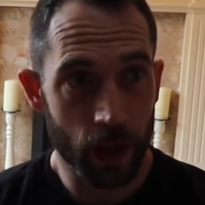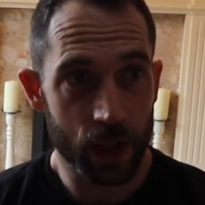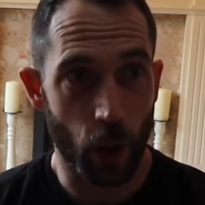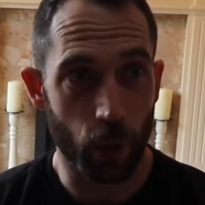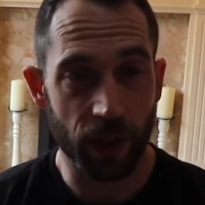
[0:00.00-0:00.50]

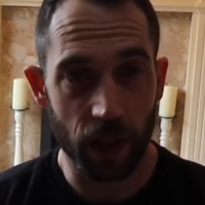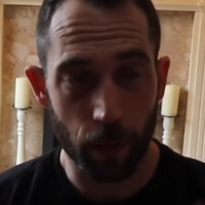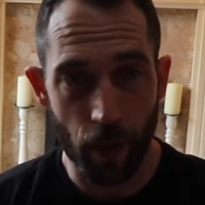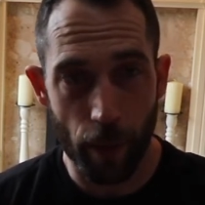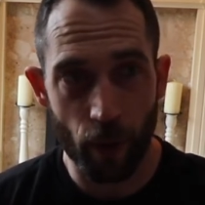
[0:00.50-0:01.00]
So we did the
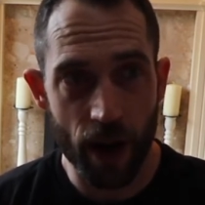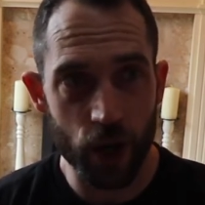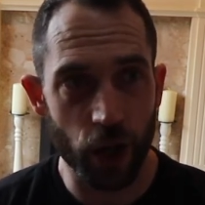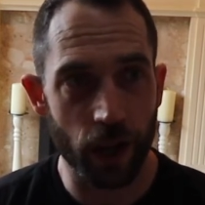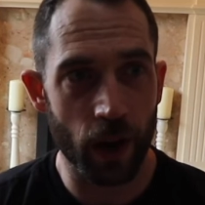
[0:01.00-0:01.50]

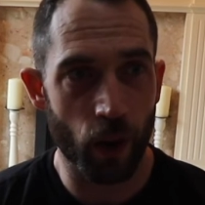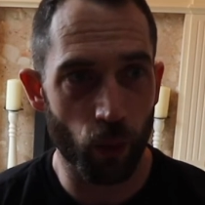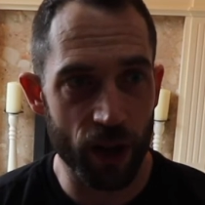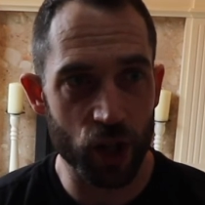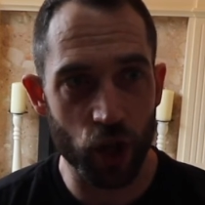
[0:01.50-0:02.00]
preparation,
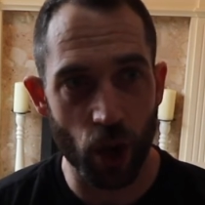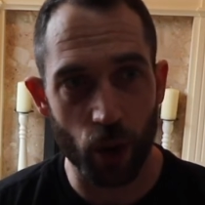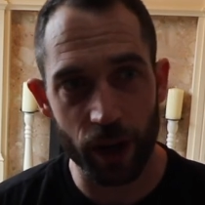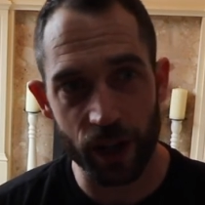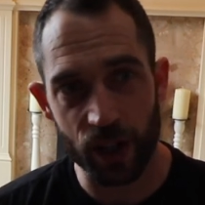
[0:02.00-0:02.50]
wrists,
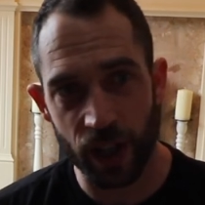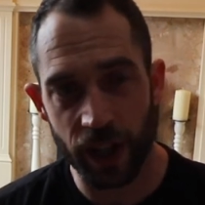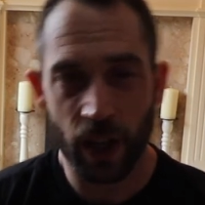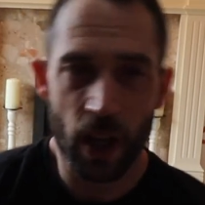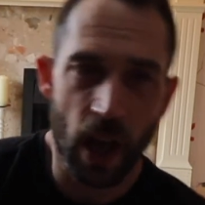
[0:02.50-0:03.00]
shoulders,
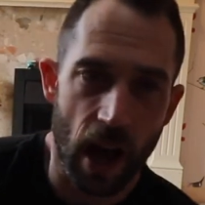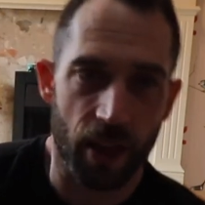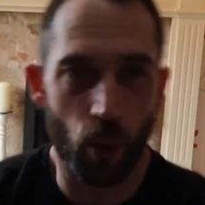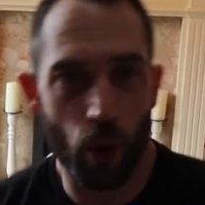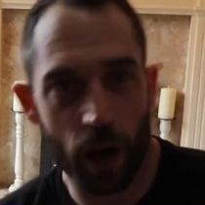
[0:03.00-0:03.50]
and
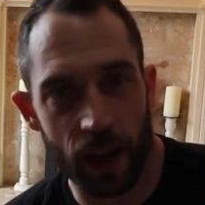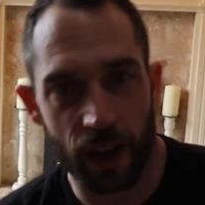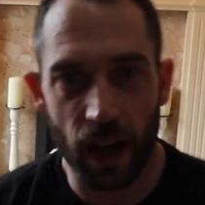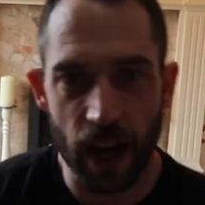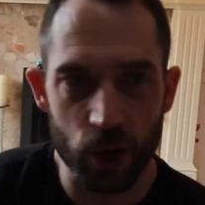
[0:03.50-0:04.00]
then working
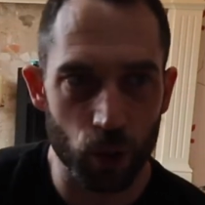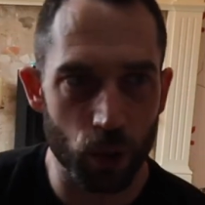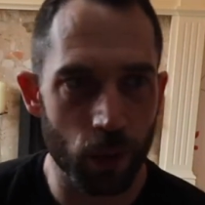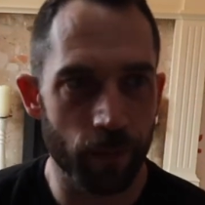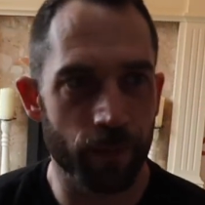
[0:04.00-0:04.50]
the
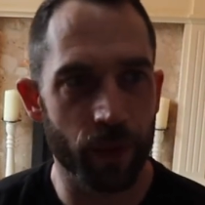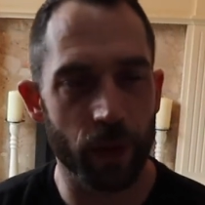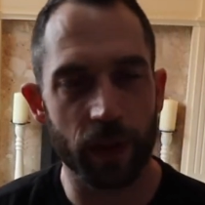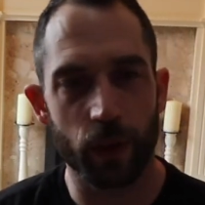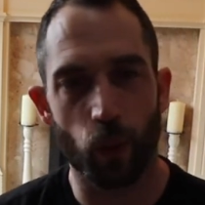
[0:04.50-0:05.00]
lateral.
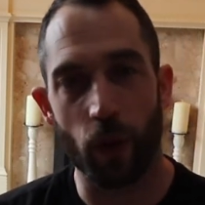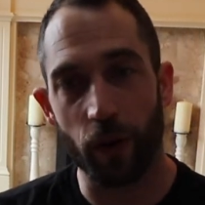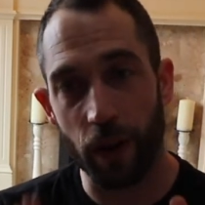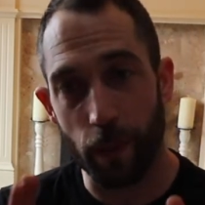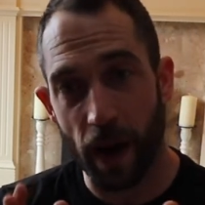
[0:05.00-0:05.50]
We're
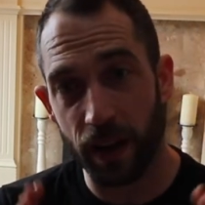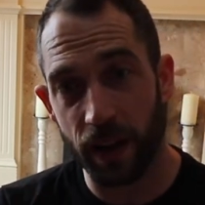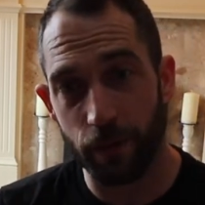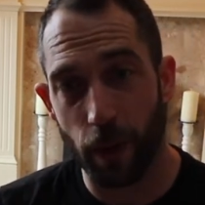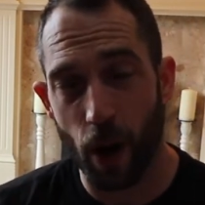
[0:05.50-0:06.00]
in the
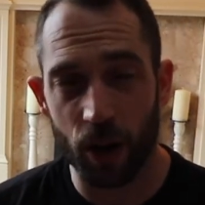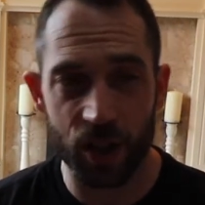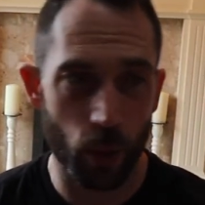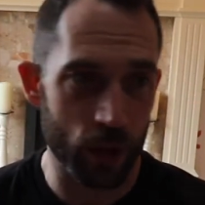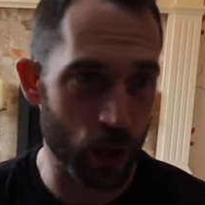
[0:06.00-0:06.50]
patterning part,
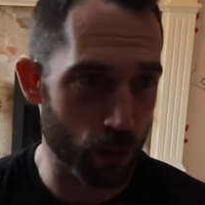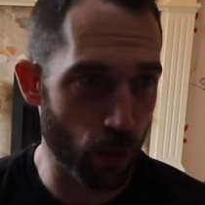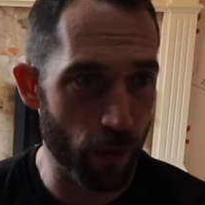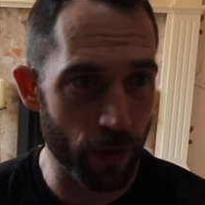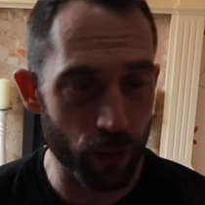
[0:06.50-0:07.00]
so we're just
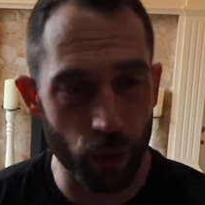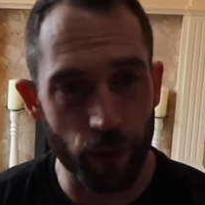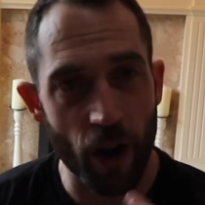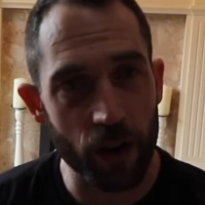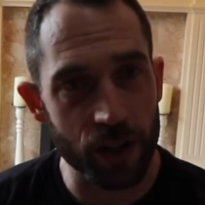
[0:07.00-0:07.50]
moving through
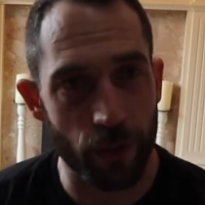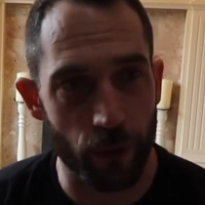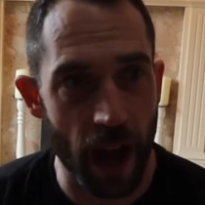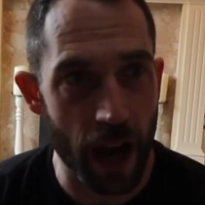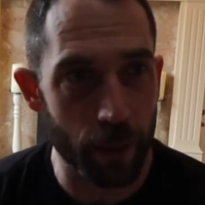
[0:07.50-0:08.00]
various
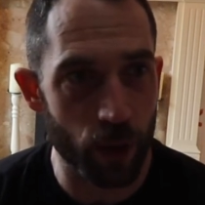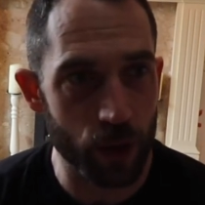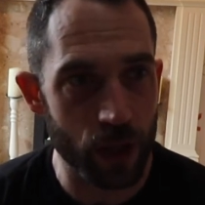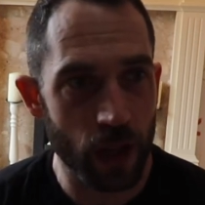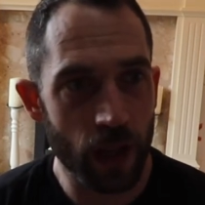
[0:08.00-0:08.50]
different
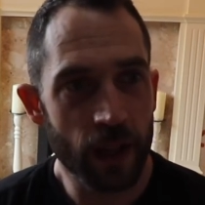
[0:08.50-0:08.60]
animals.